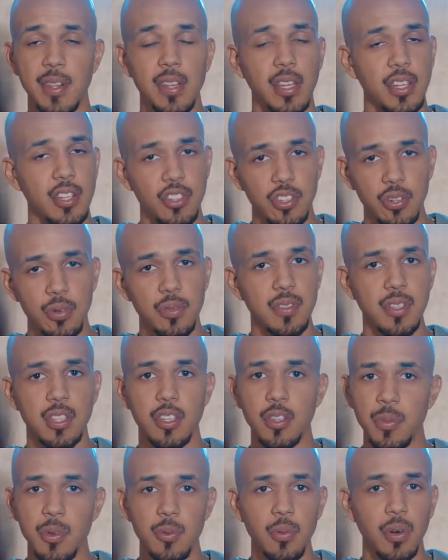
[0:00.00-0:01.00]
be looking juicy.
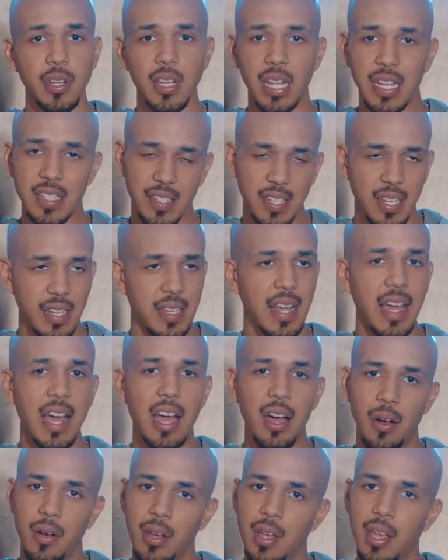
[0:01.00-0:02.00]
You be wanting that shit
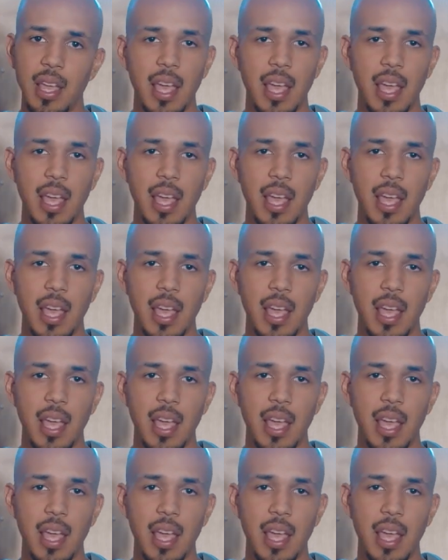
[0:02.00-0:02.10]
now.